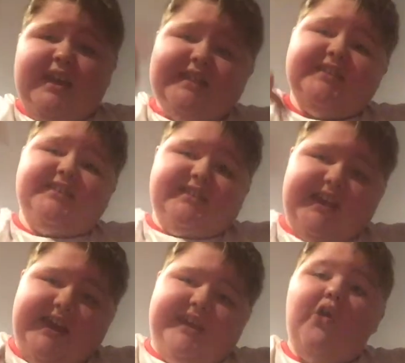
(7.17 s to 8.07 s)

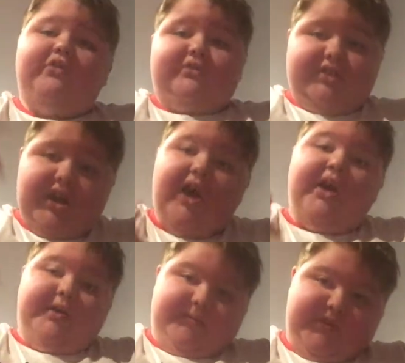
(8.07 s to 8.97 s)
yesterday on
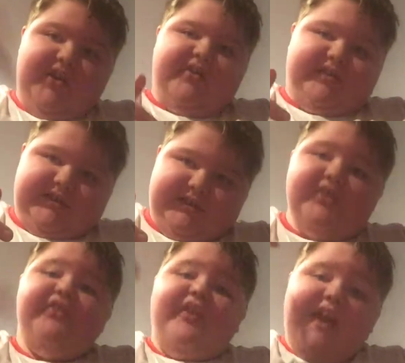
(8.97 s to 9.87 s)
time, guys.
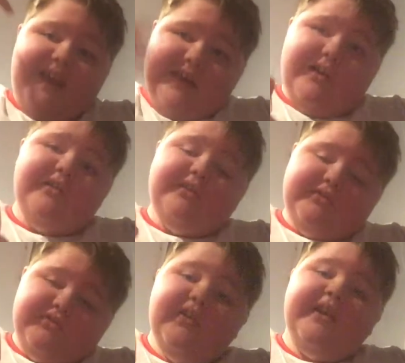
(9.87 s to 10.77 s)
Today I'm gonna
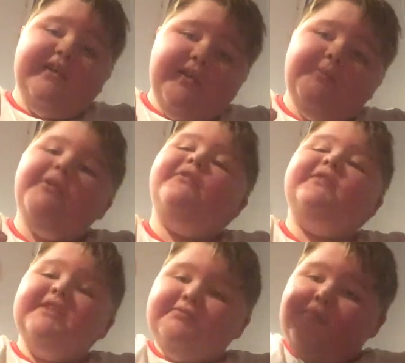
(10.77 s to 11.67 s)
try and upload
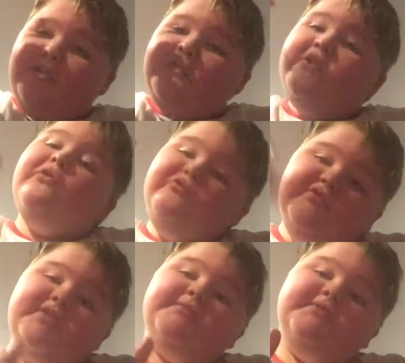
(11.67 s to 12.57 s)
this one on
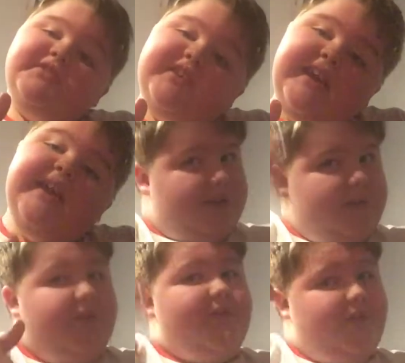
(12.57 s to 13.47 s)
Christmas Day. I
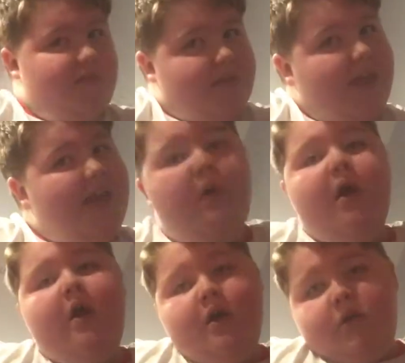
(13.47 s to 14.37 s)
don't know yet,
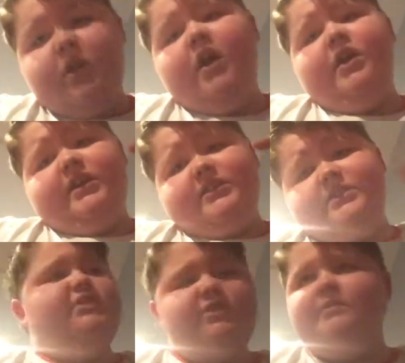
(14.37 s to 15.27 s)
but
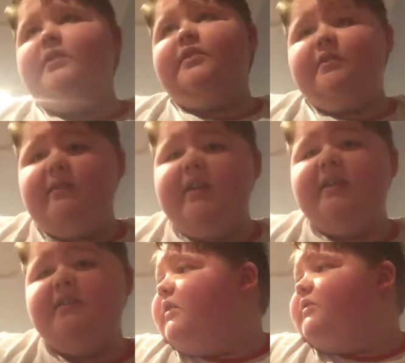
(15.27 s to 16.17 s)
guys, if you're
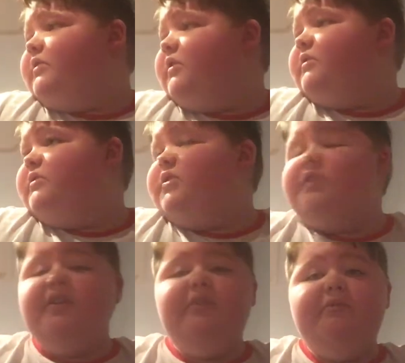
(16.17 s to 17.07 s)
wondering, I'm gonna
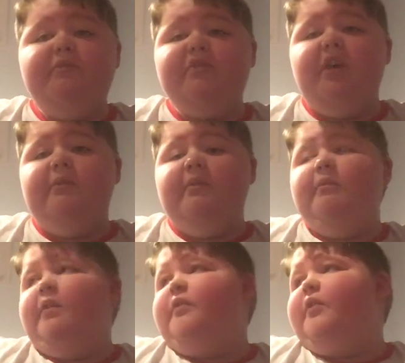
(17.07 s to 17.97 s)
show you what time I
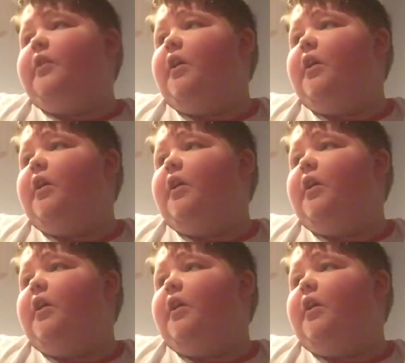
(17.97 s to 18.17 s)
woken